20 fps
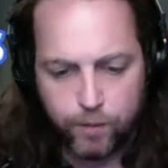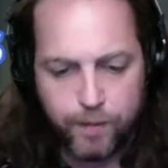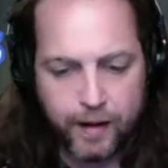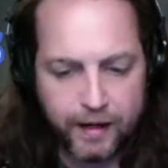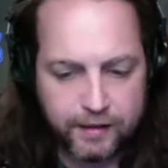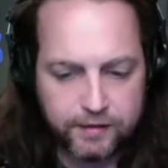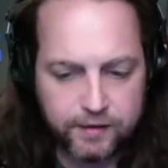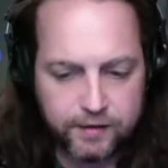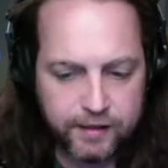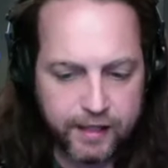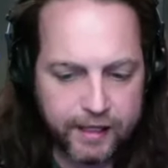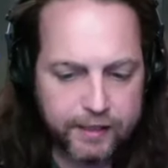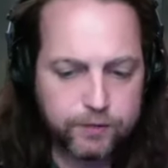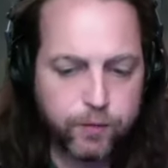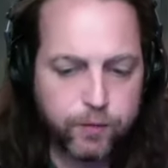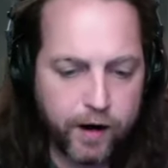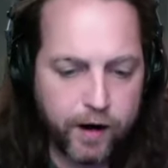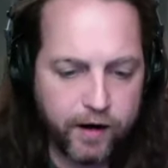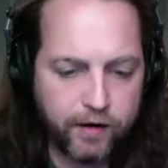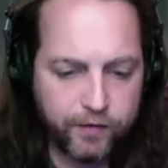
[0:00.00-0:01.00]
basically that's
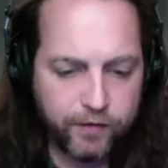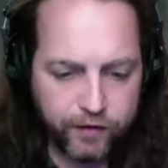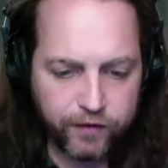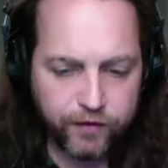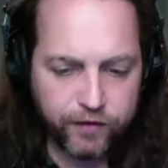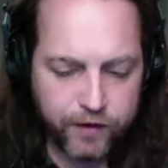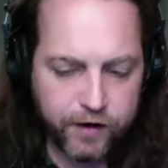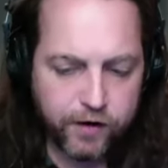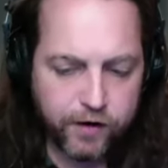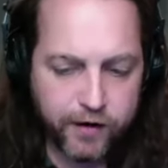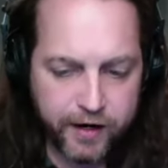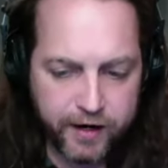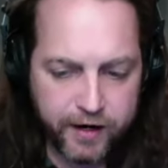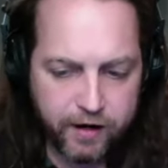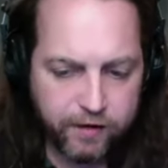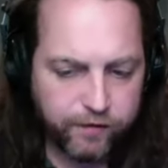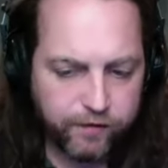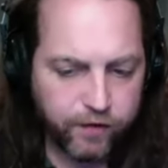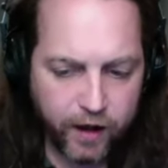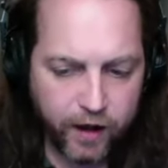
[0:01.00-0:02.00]
where the theory
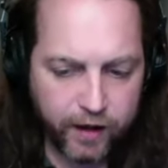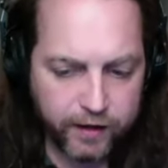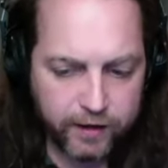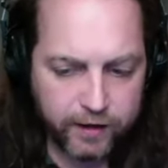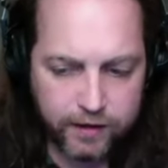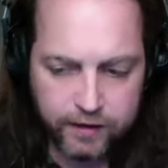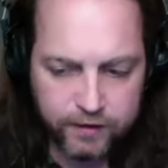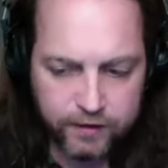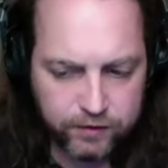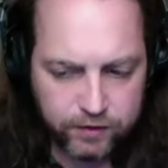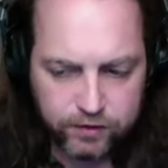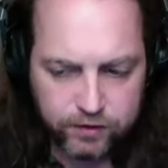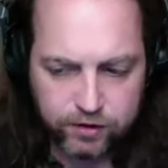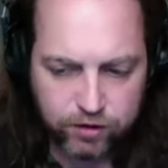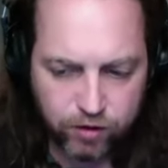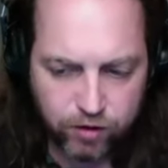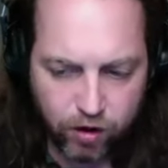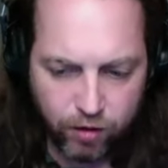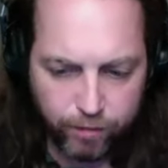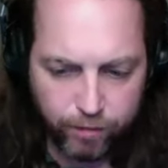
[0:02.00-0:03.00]
of like, this
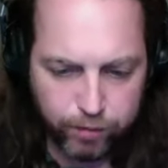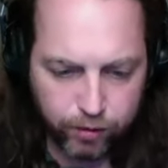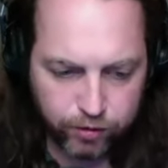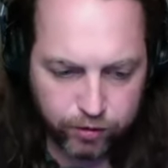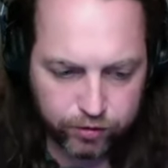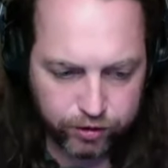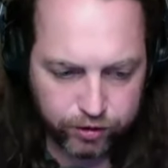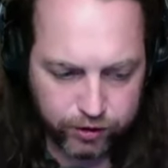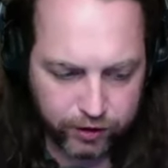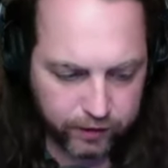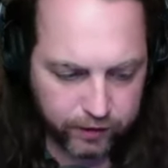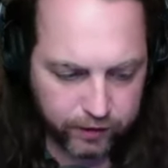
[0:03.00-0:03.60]
is all bullshit,